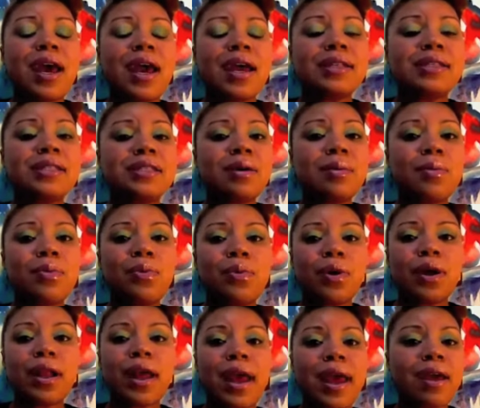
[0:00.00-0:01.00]
at some
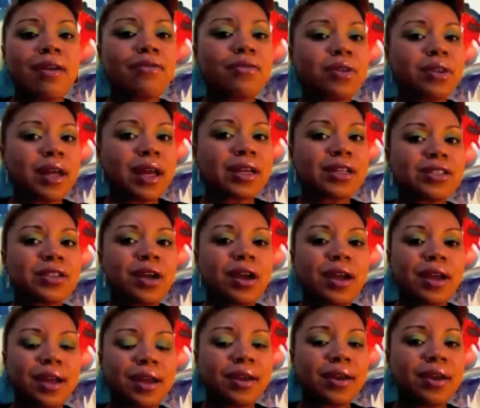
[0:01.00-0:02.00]
point have relaxed
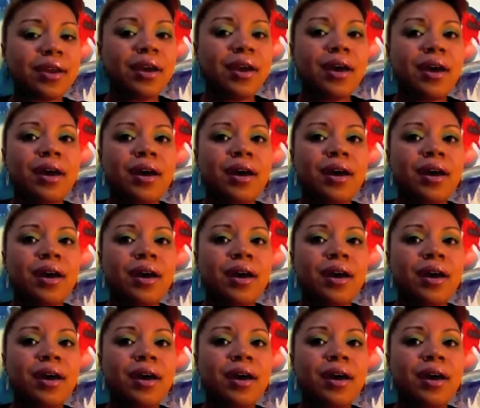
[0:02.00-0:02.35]
our hair.